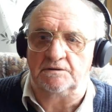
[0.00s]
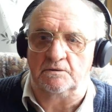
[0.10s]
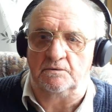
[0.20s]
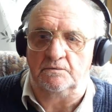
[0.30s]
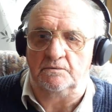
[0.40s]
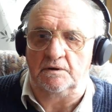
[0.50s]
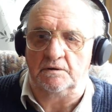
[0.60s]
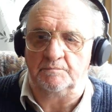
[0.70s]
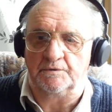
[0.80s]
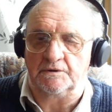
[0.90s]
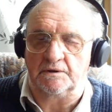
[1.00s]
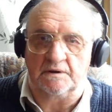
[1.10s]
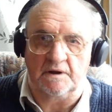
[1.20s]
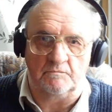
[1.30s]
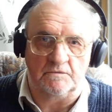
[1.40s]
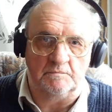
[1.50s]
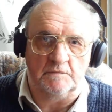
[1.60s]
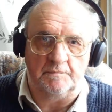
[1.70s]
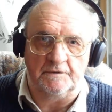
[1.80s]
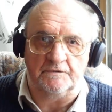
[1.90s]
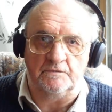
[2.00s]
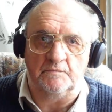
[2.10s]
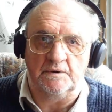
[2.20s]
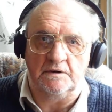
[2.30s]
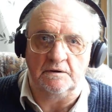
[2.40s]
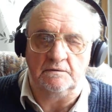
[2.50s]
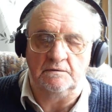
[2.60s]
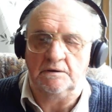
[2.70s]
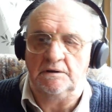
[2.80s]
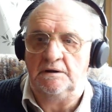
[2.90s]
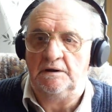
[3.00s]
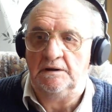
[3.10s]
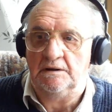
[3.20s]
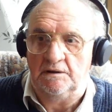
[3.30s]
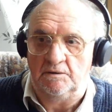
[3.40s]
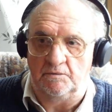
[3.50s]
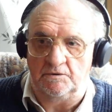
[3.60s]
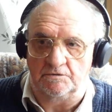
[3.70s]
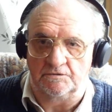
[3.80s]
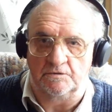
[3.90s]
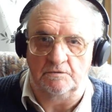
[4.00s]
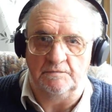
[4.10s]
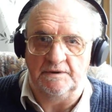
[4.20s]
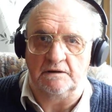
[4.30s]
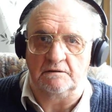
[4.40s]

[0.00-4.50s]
So I'm putting a camera in my bedroom window, which will zoom